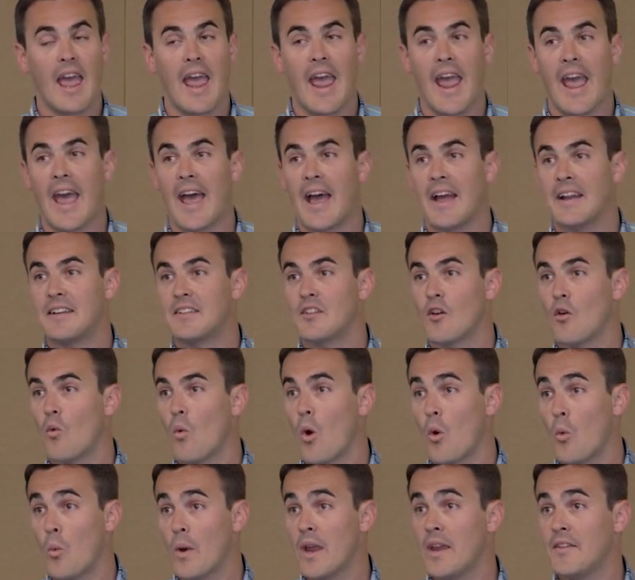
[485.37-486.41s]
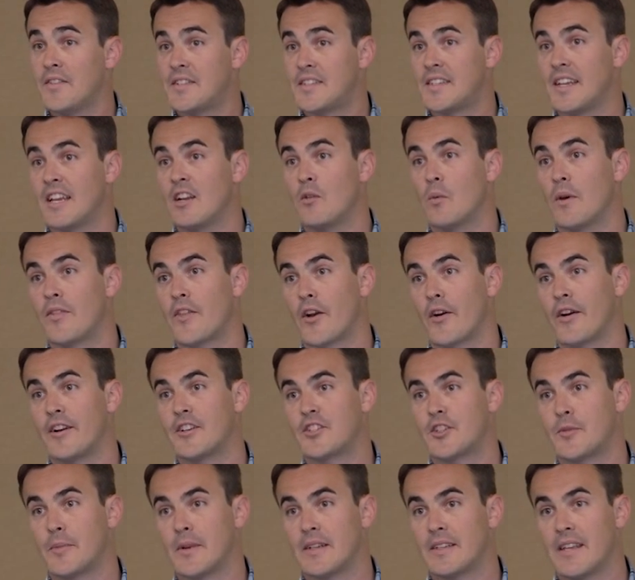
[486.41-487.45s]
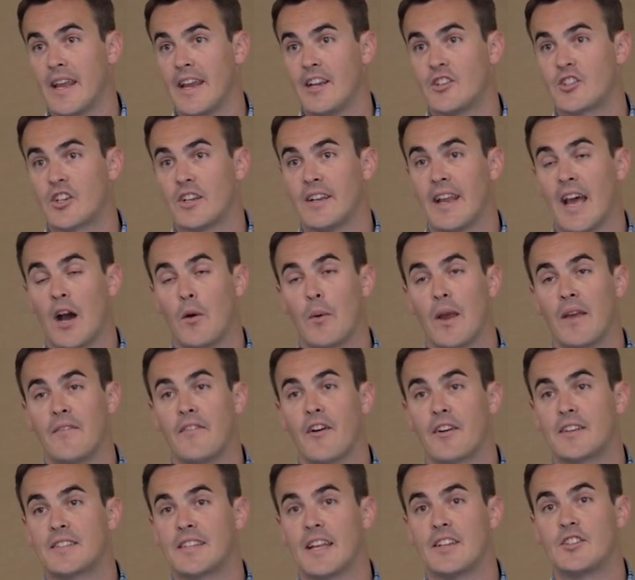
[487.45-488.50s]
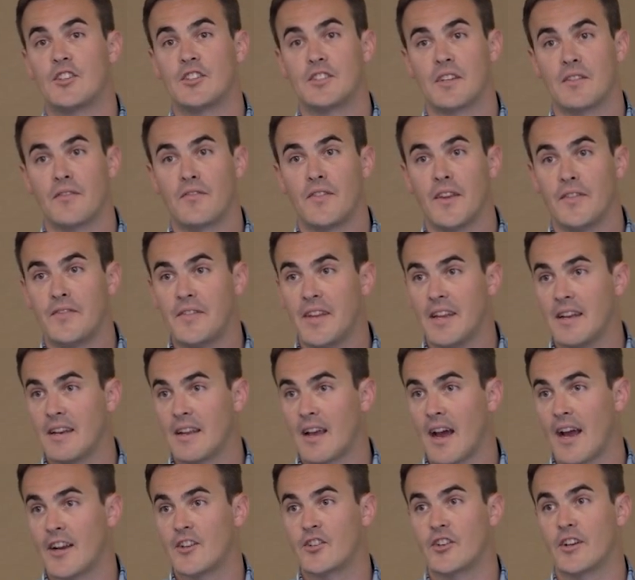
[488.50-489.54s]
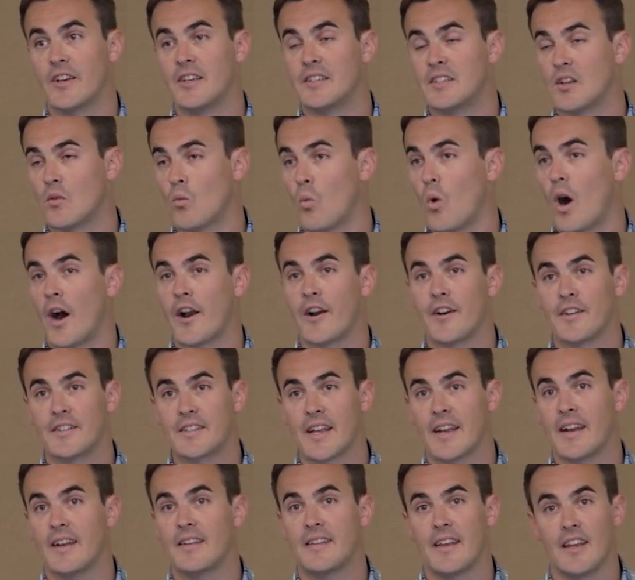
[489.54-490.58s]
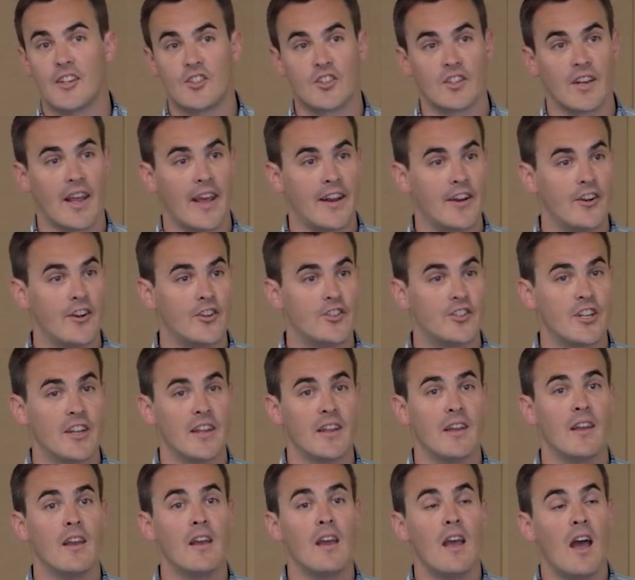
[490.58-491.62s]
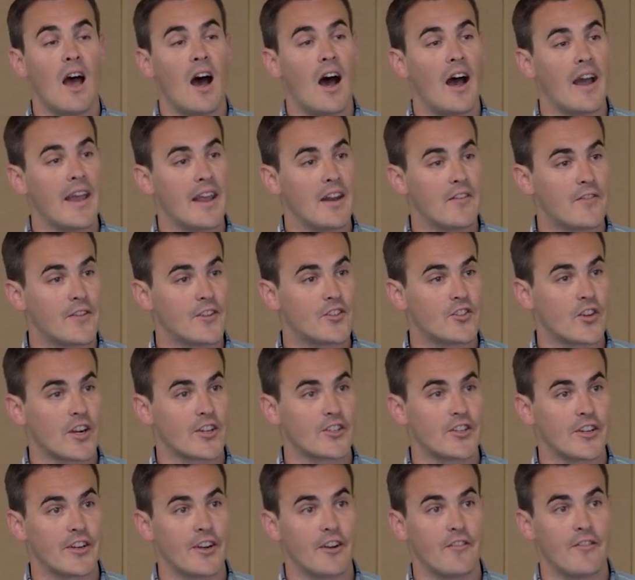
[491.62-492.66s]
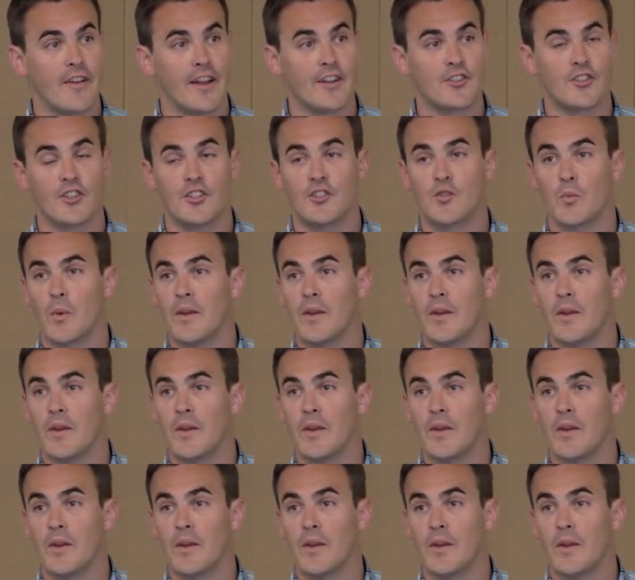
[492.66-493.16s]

And what we've seen with our instrumentation now, we have our sensors in 15 countries in water, sanitation, energy, uh, infrastructure interventions.